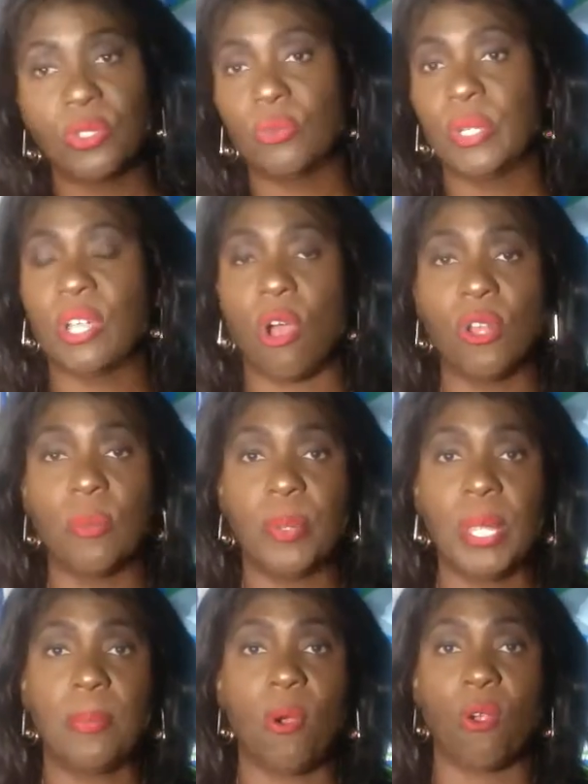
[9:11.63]
Do we go to
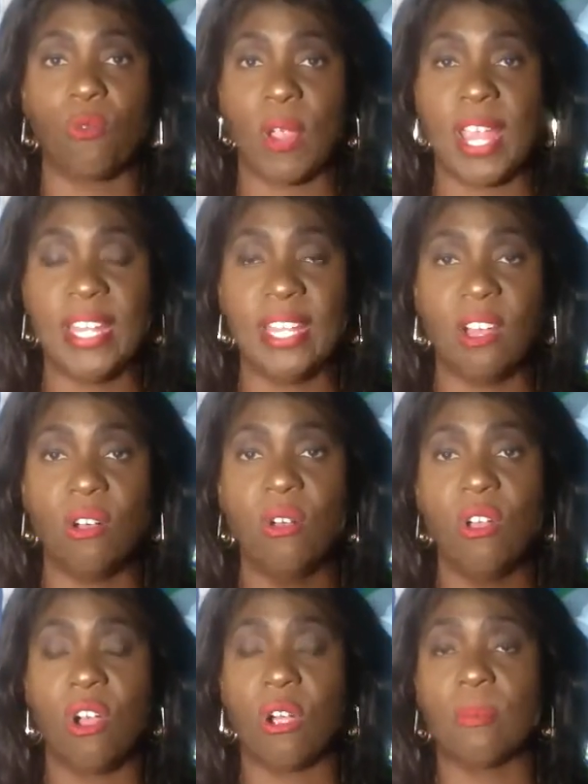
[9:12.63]
people on radio
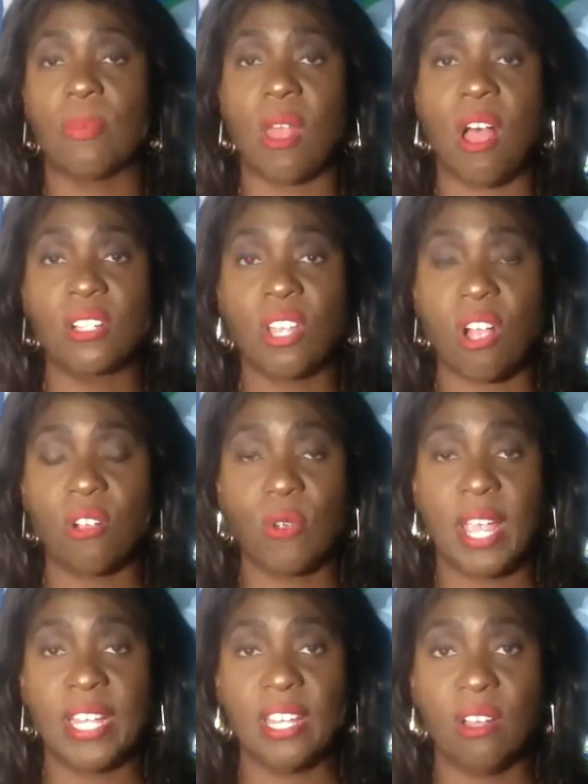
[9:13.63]
or Blog Talk
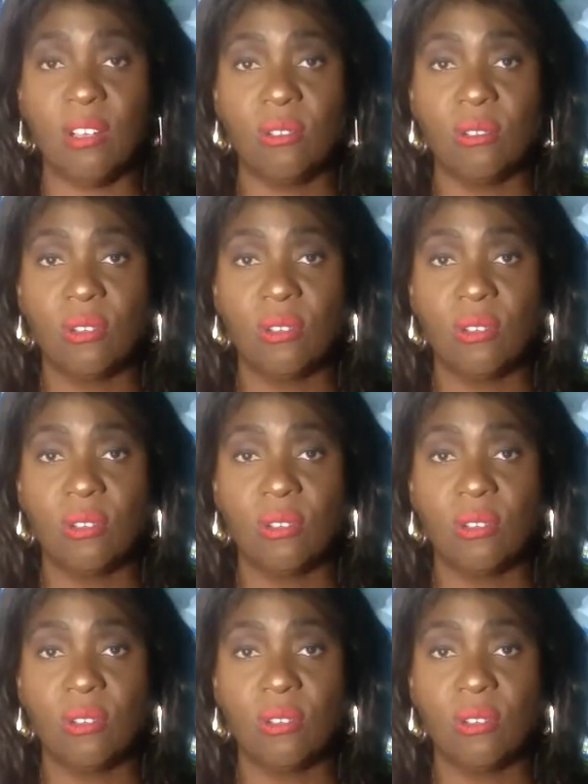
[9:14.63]
Radio?